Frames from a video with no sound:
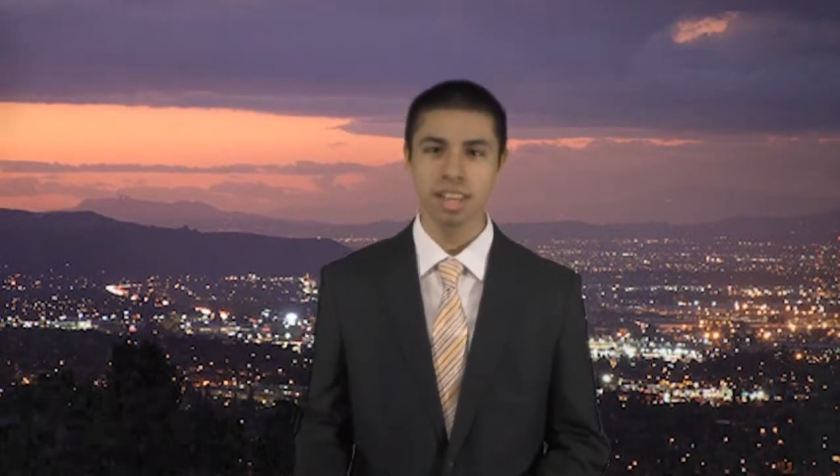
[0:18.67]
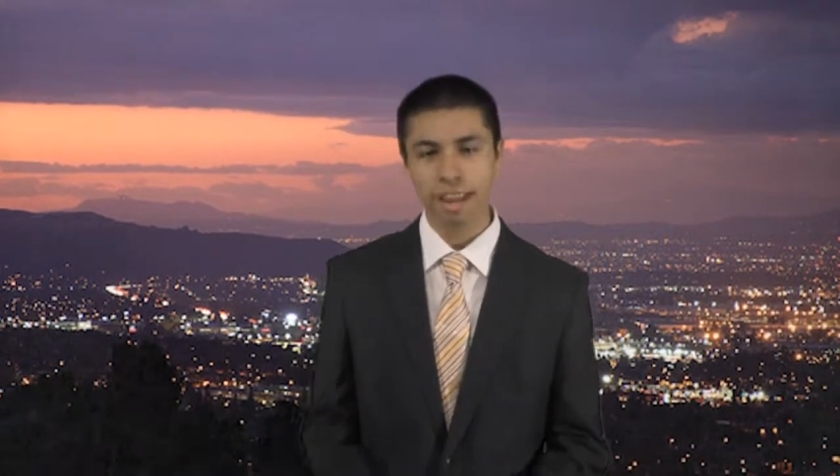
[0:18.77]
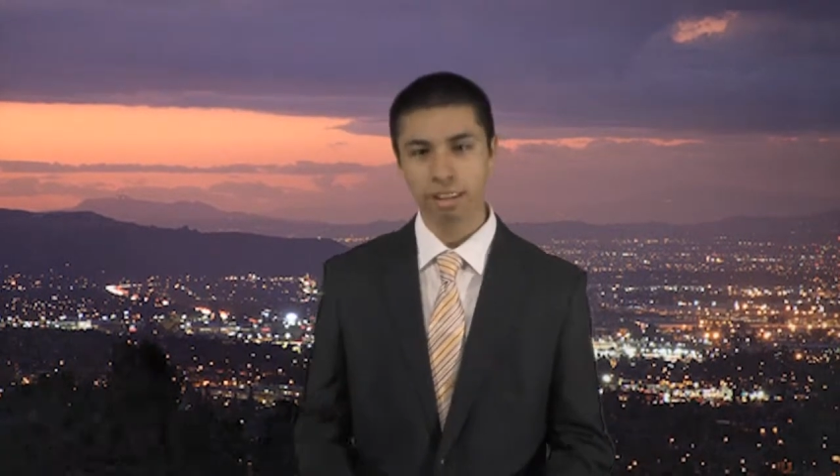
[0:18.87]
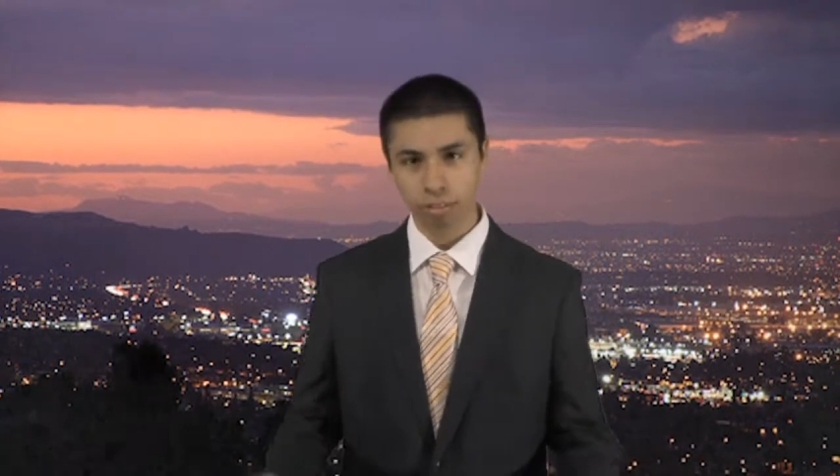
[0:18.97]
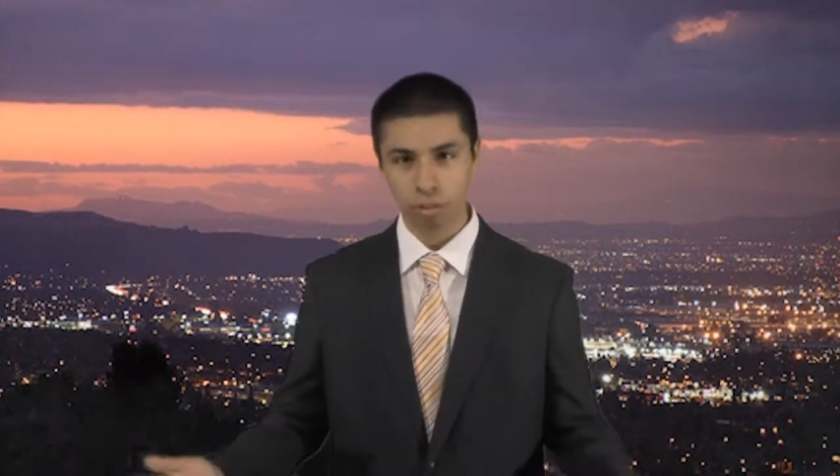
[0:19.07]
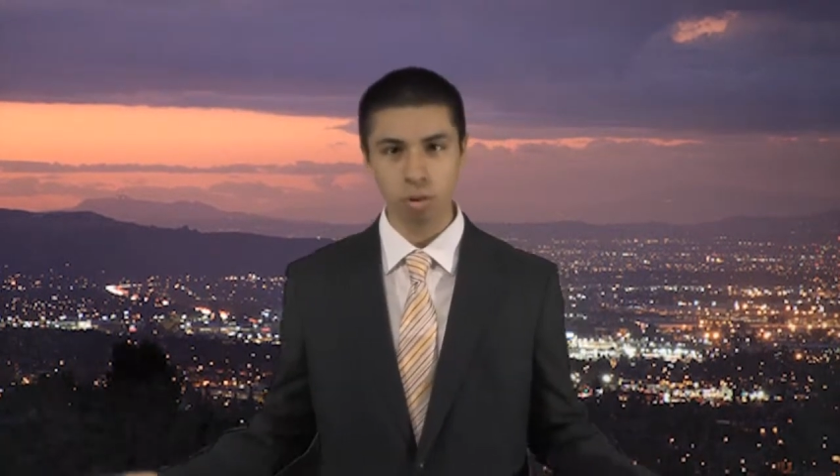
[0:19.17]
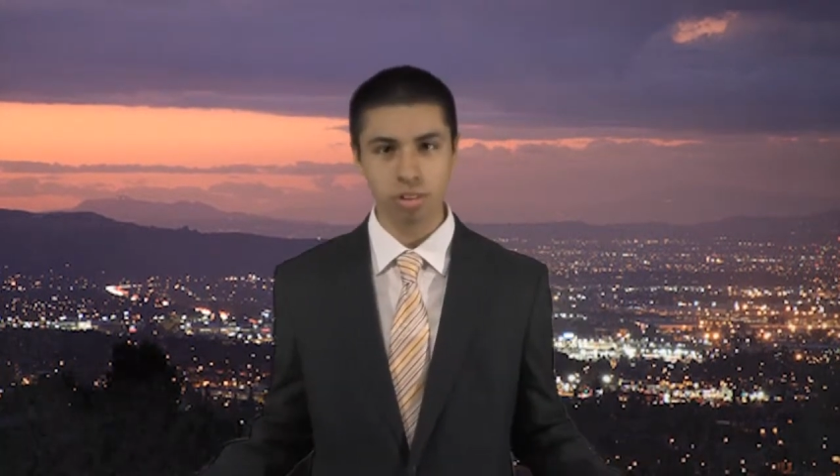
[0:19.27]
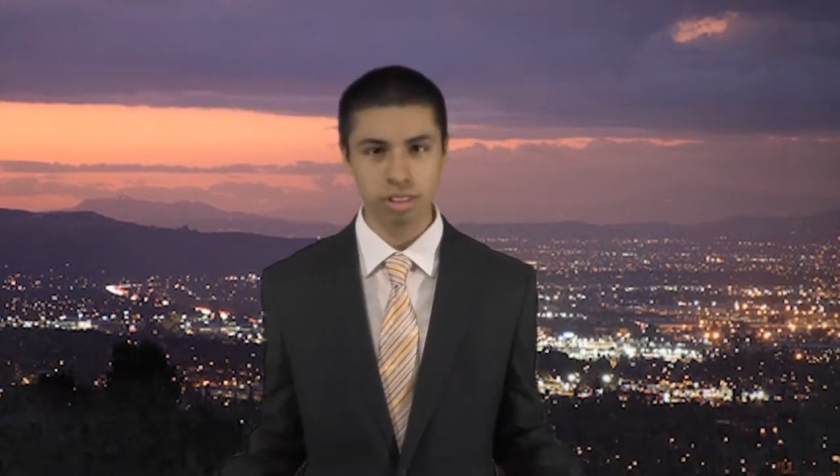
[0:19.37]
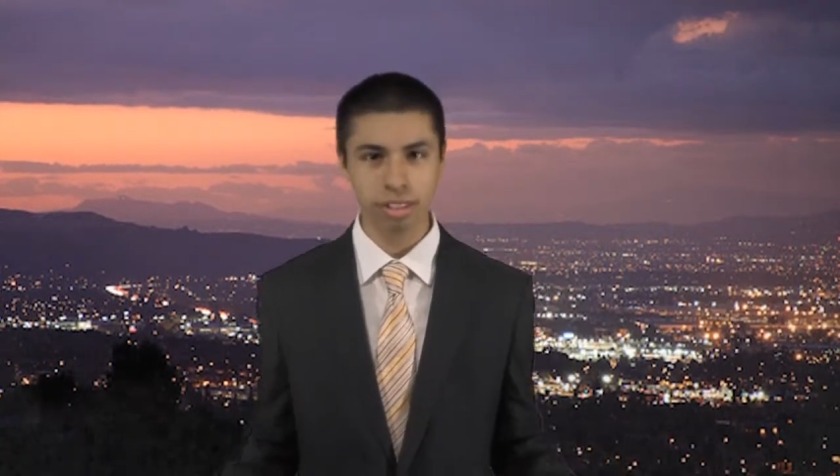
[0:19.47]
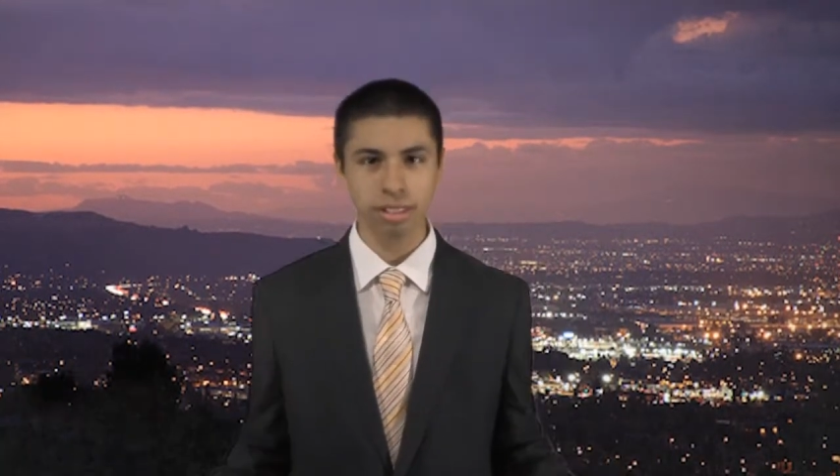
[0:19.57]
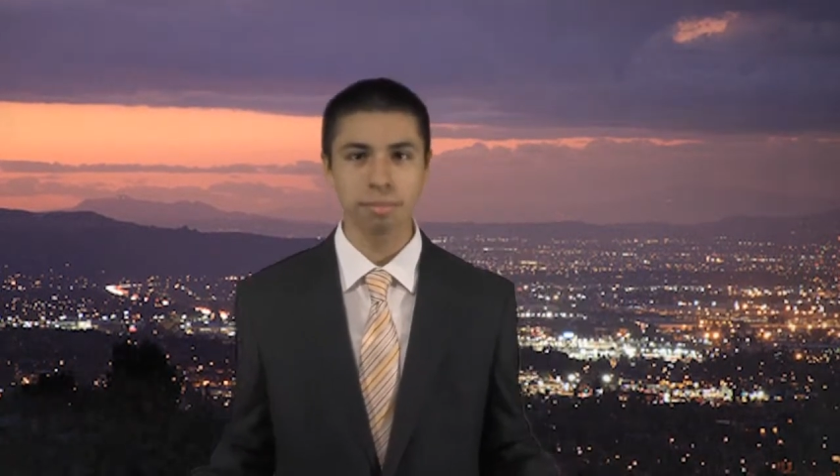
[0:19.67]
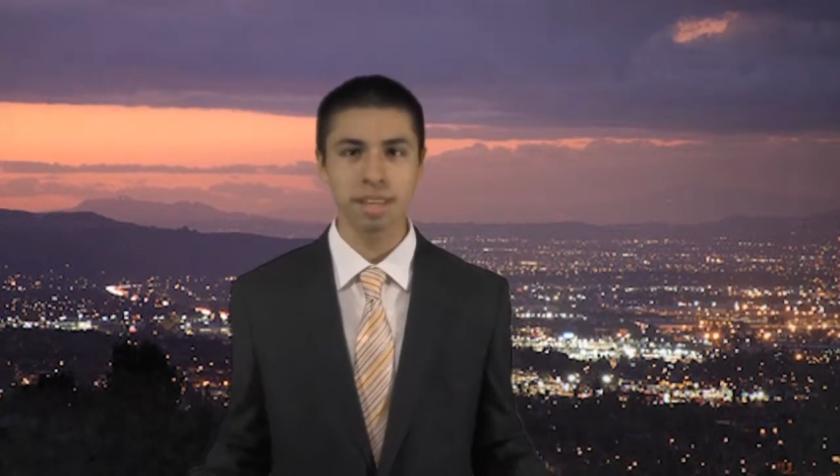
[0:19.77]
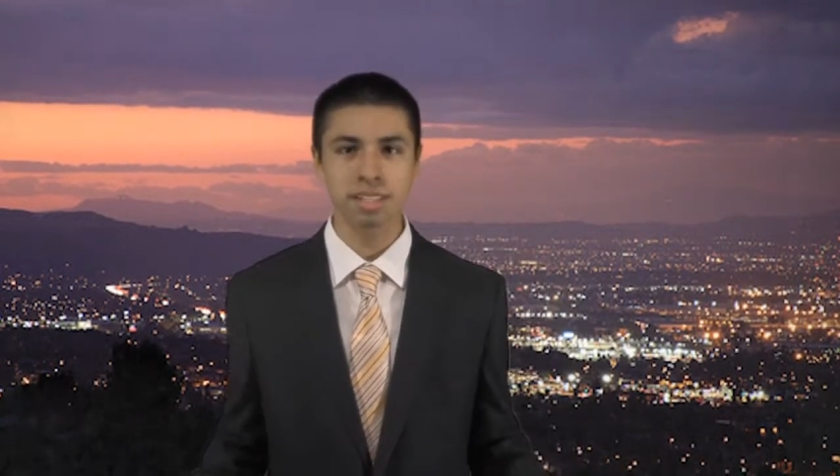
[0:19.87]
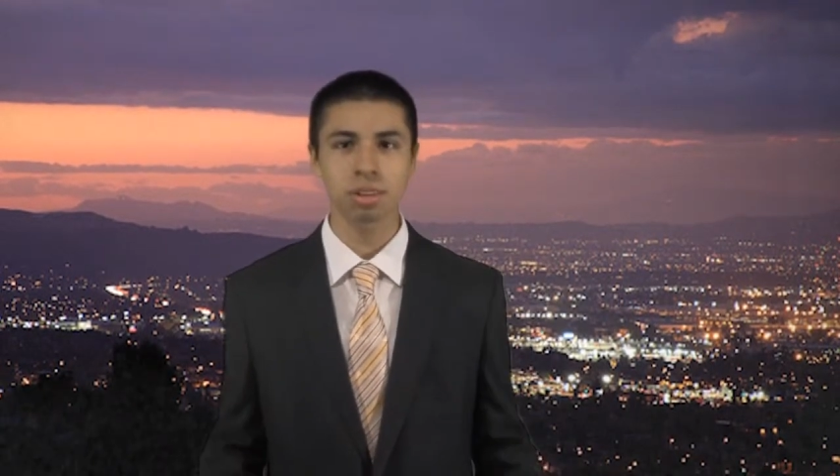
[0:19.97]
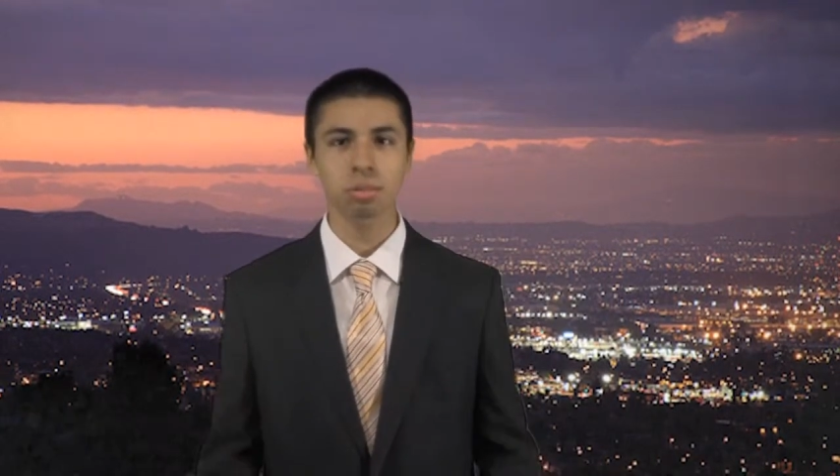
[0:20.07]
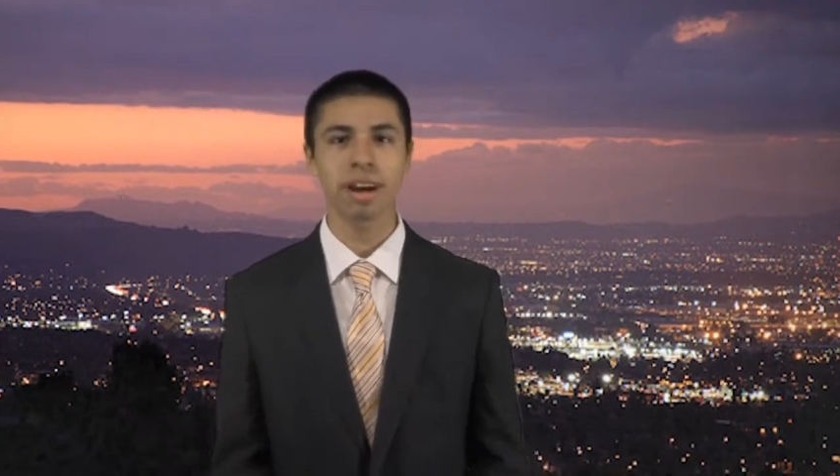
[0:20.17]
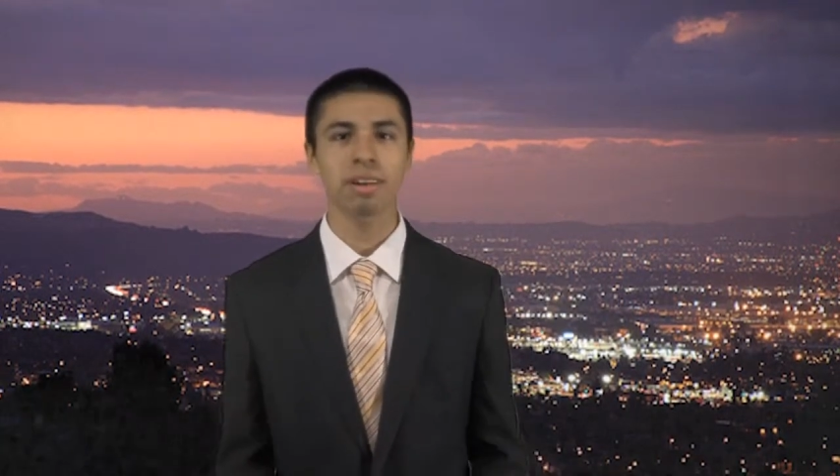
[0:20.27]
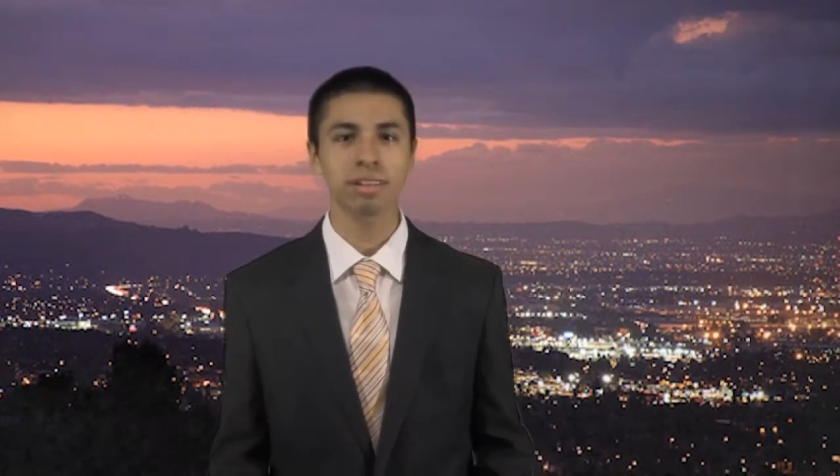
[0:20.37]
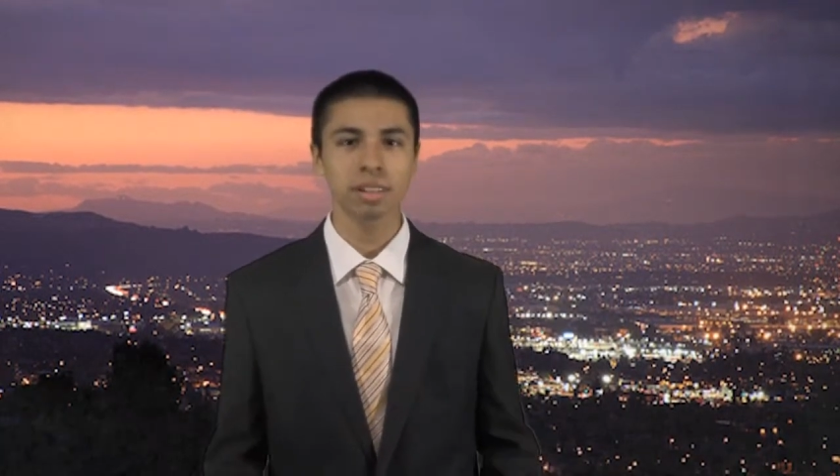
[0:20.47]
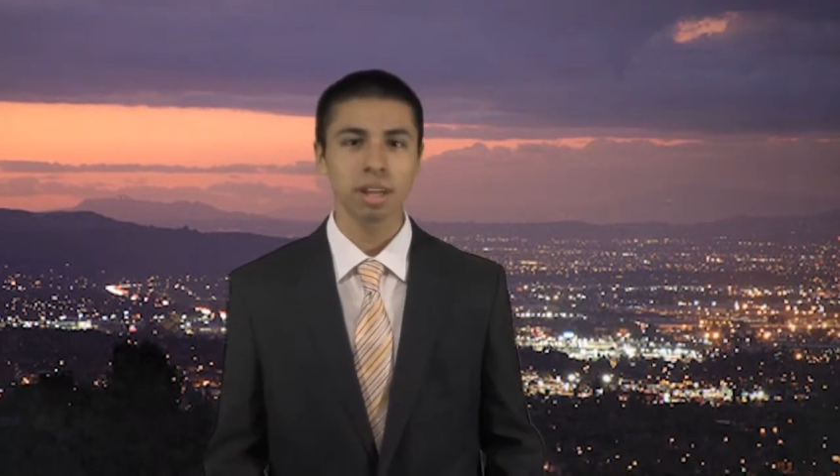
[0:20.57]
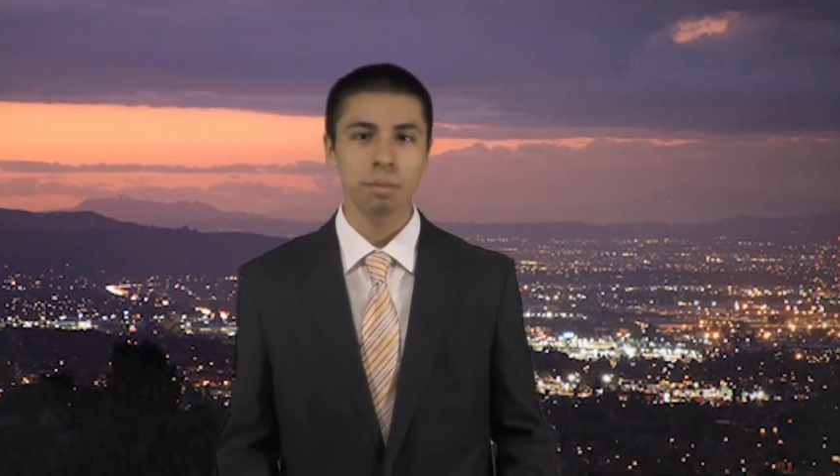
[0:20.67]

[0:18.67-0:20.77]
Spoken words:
and of course me messed around.